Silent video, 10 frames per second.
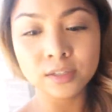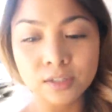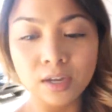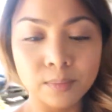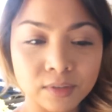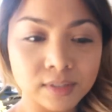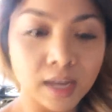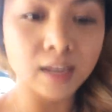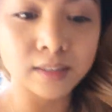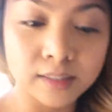to come
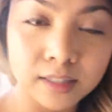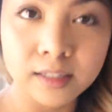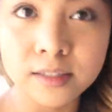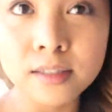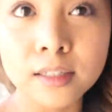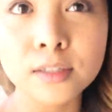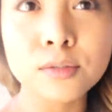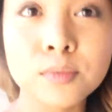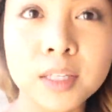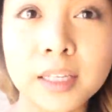outside since
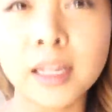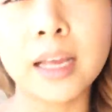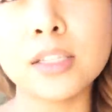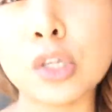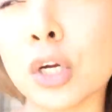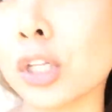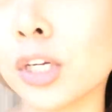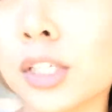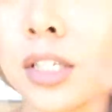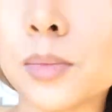it's really nice.
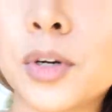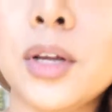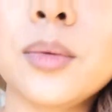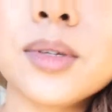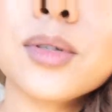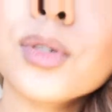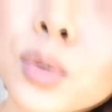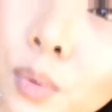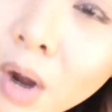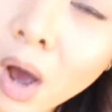Earlier this morning it was
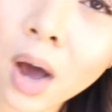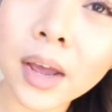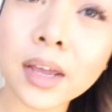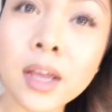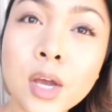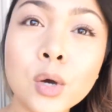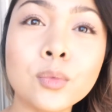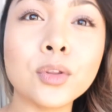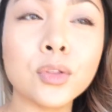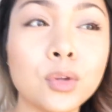super hot
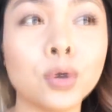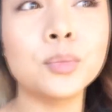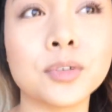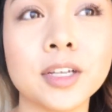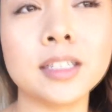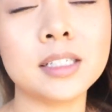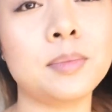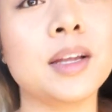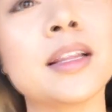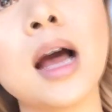with no breeze,
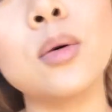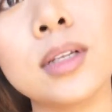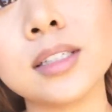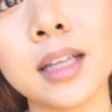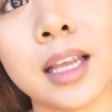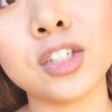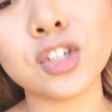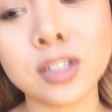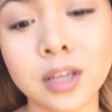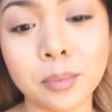but now it's like
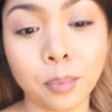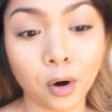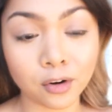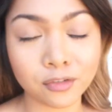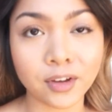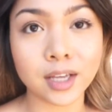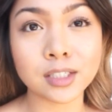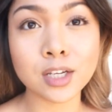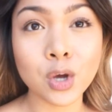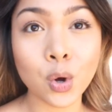just the
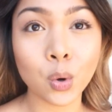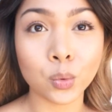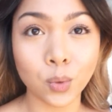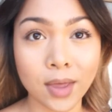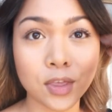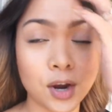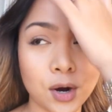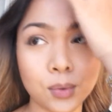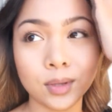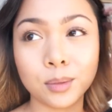perfect
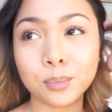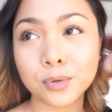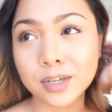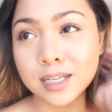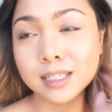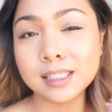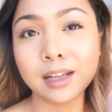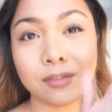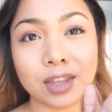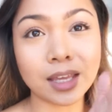weather with breeze
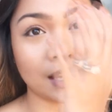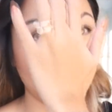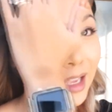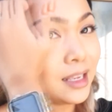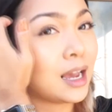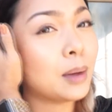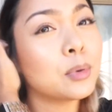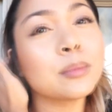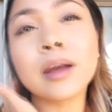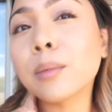and everything. And yeah, I
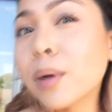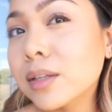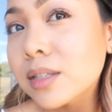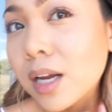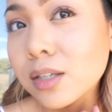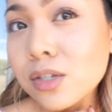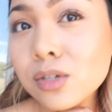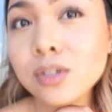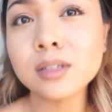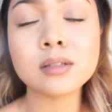put makeup on today
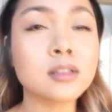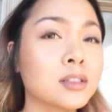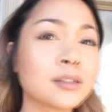too, just